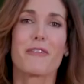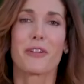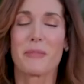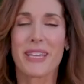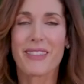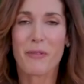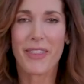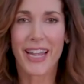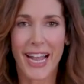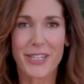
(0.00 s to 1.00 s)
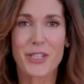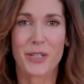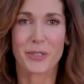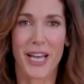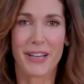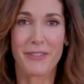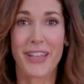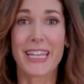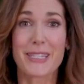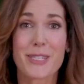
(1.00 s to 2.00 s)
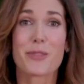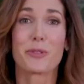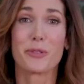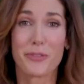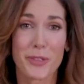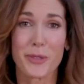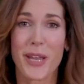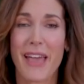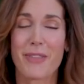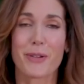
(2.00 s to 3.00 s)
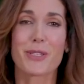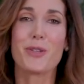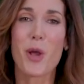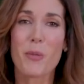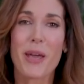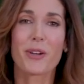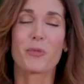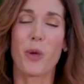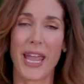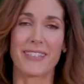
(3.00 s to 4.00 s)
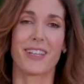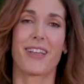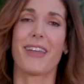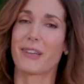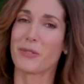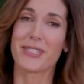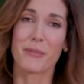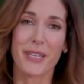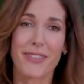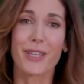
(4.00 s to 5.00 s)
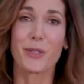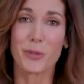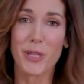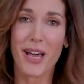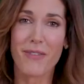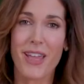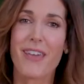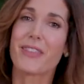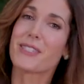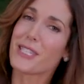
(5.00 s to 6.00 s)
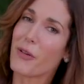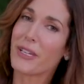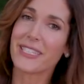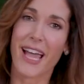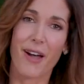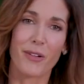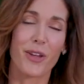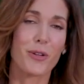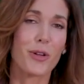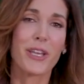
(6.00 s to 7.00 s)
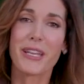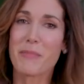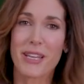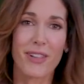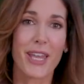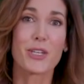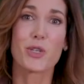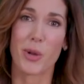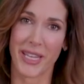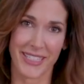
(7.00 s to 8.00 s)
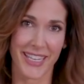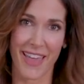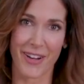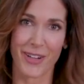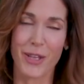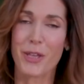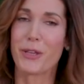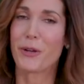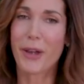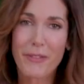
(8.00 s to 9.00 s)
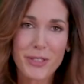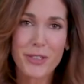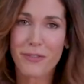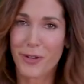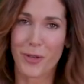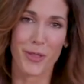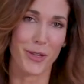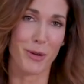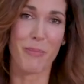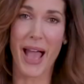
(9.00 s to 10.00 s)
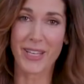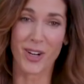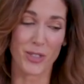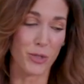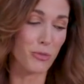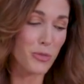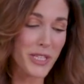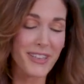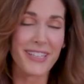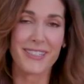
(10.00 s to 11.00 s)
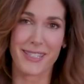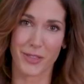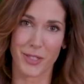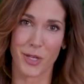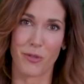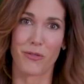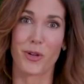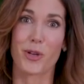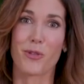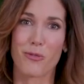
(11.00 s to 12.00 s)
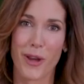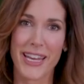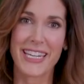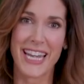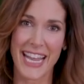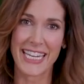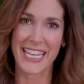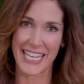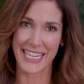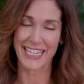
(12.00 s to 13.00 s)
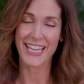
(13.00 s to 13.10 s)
For me, the way that I show love is through food, and there is no better way to connect with somebody that you love than slowing down, cooking a meal, and enjoying it together. You don't have to look further than your backyard to really set the tone for a great night in.